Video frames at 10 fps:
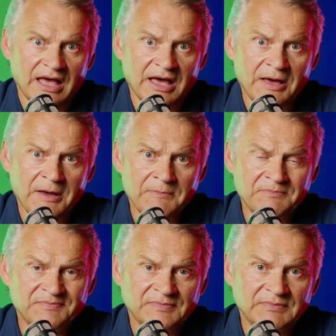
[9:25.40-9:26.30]

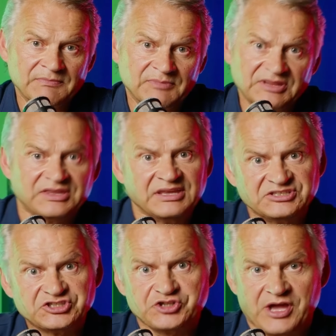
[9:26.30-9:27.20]
Um, but
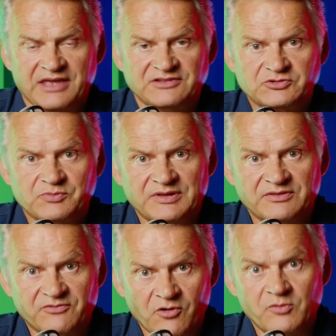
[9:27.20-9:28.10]
things changed when
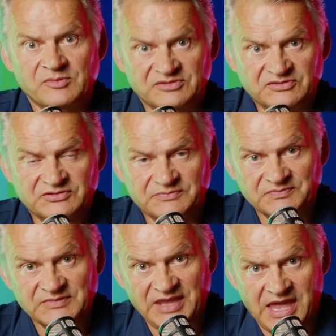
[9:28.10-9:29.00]
the Romans
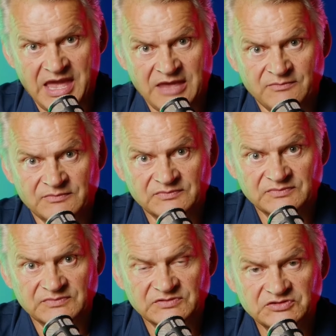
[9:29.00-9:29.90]
came
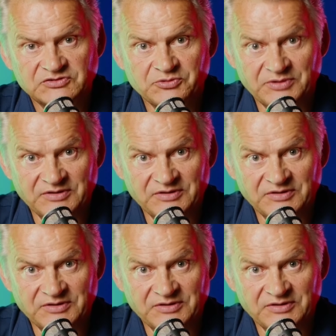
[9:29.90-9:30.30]
to